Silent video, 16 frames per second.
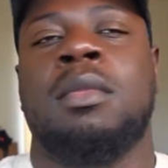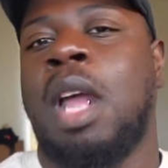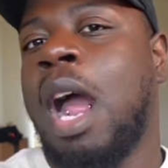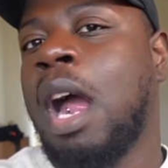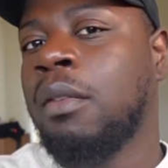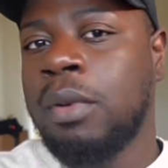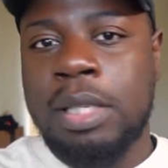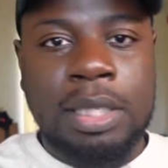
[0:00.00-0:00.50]

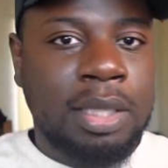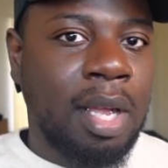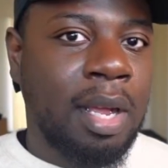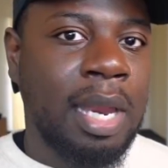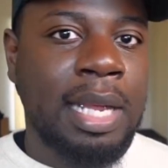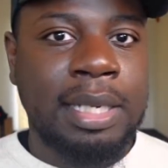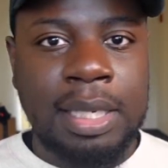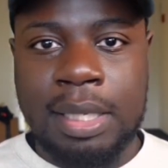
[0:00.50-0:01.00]
I really
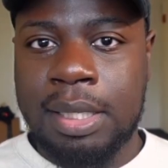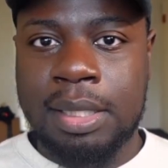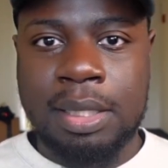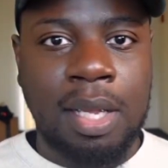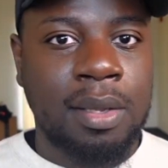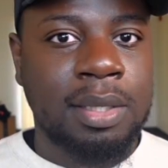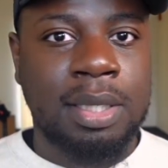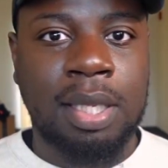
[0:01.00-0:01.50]
thought I needed to
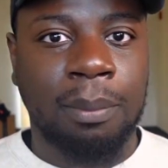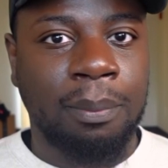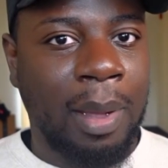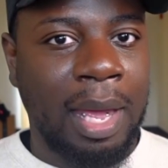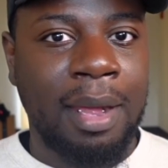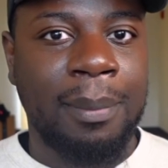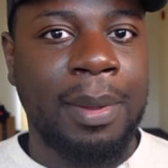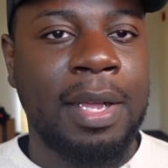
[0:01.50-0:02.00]
talk to
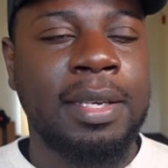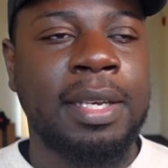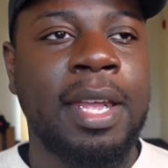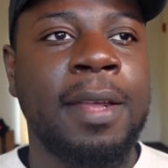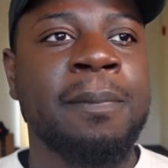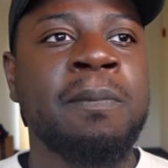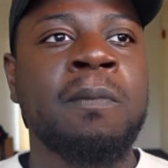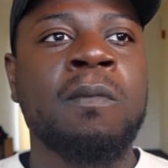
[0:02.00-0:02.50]
somebody about
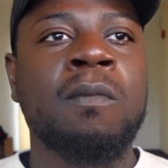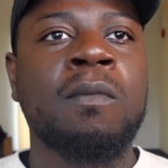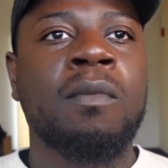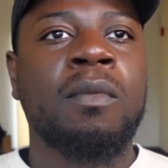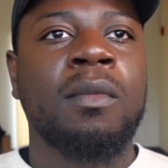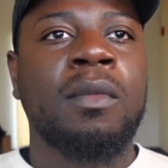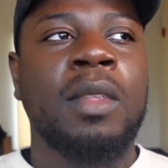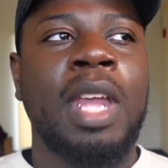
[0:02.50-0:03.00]
that.
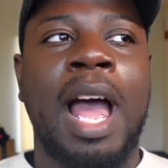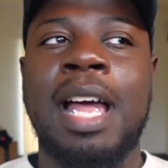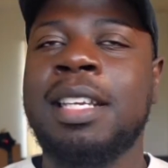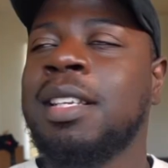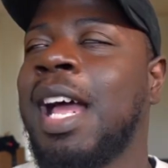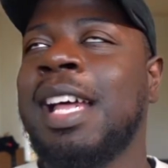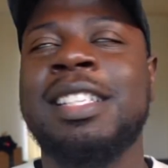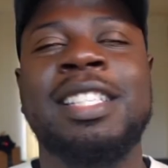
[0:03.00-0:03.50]

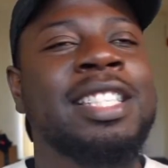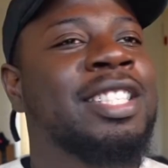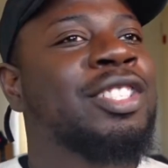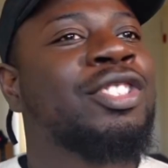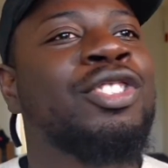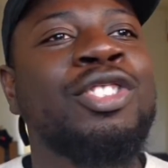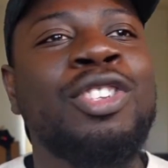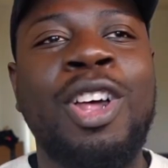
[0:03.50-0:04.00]
I, I
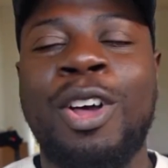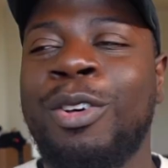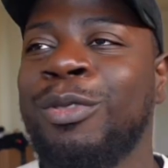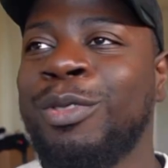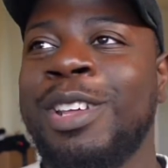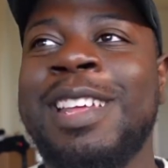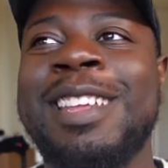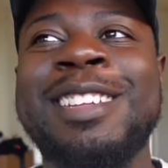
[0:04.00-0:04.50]
just
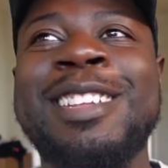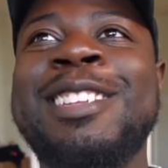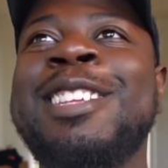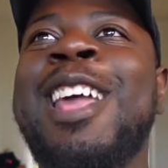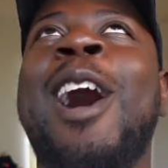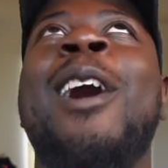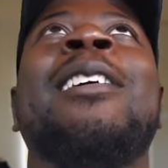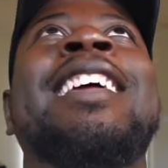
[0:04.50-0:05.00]
know.
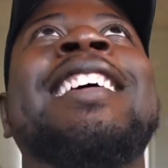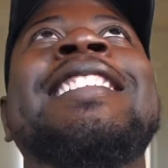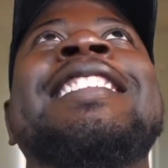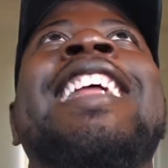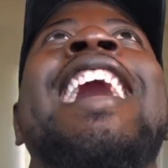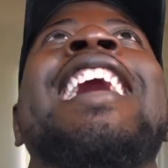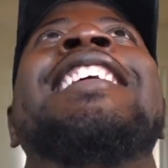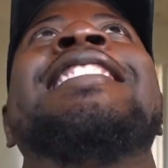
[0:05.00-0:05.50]
Y'all
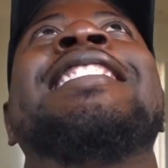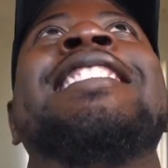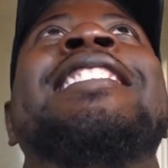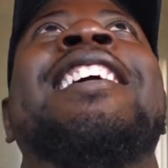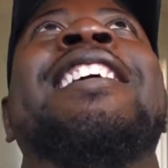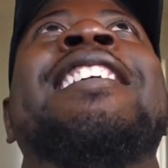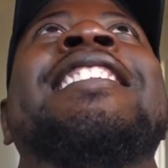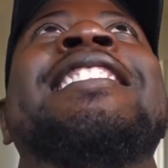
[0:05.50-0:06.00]
cannot
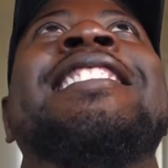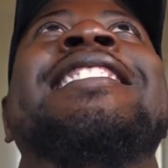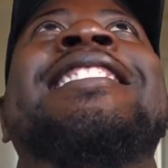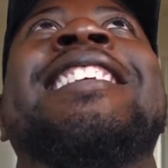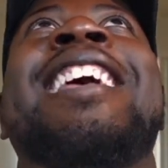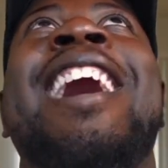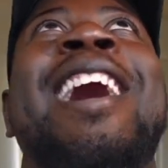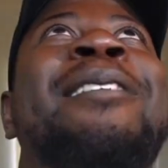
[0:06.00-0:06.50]
sit there in
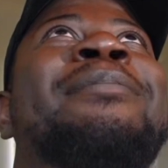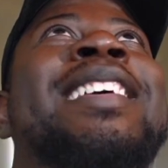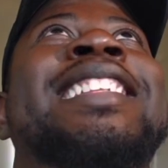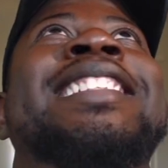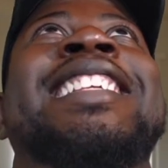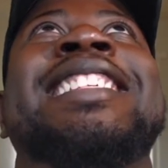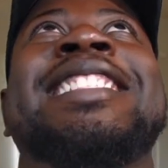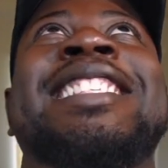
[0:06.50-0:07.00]
these
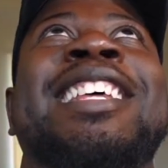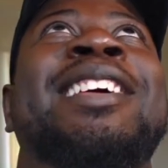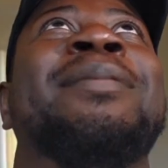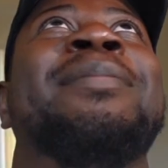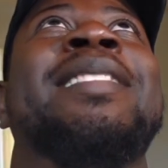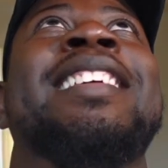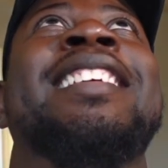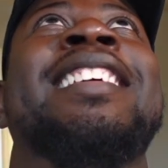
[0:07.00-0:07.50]
comments and
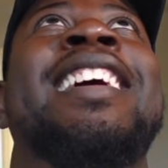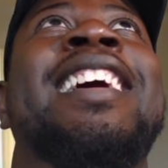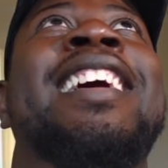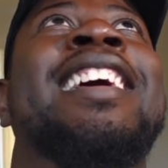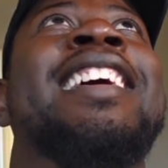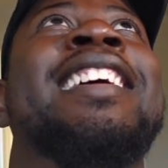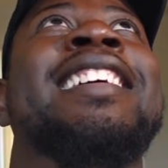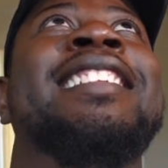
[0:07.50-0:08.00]
tell me
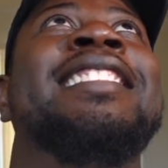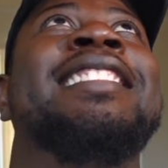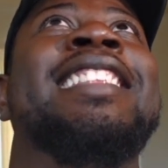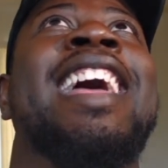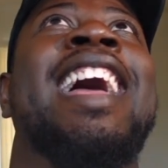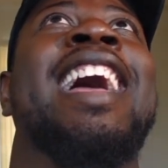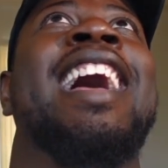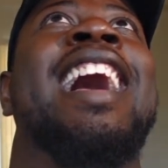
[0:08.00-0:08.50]

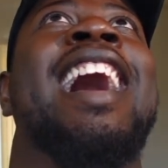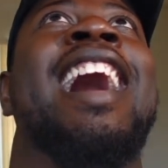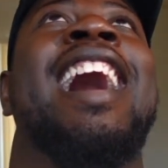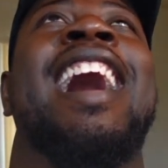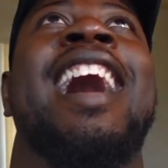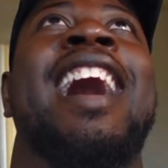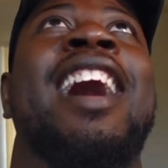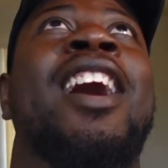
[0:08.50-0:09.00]
that,
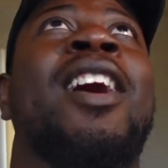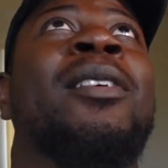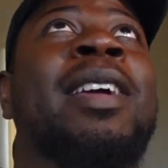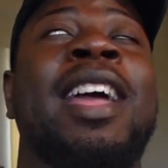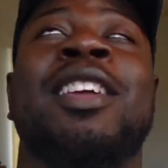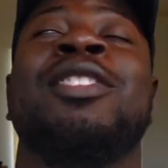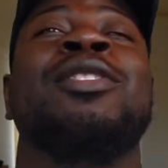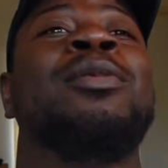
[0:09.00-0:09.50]

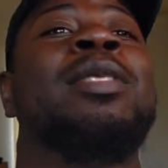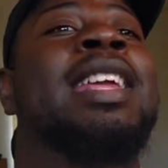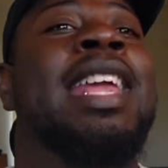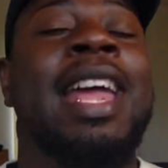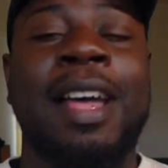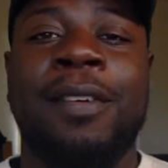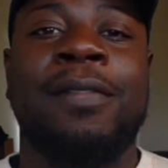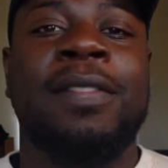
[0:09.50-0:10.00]
okay, you
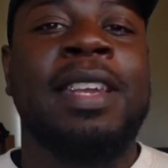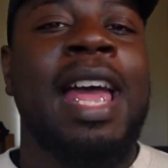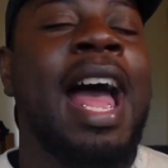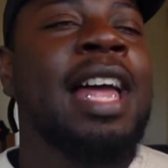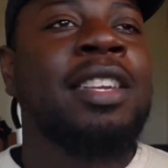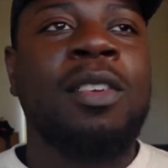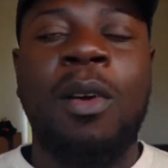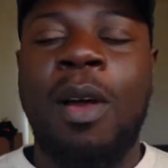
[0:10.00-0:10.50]
need help for that.
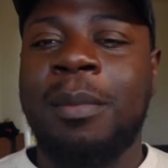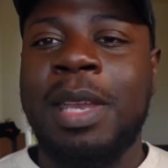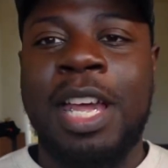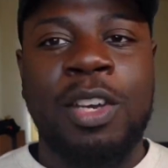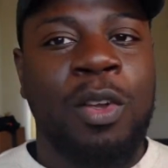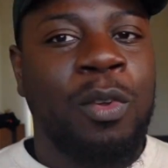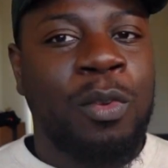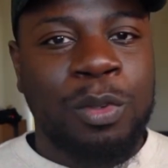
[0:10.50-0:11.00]
I know I'm
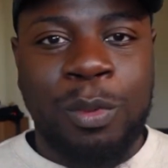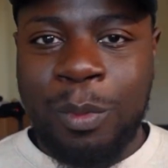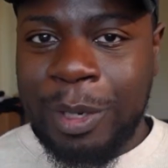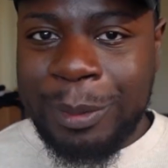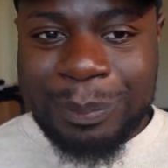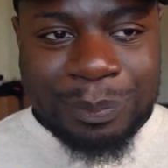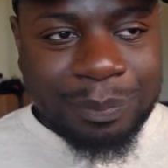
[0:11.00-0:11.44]
not the only one.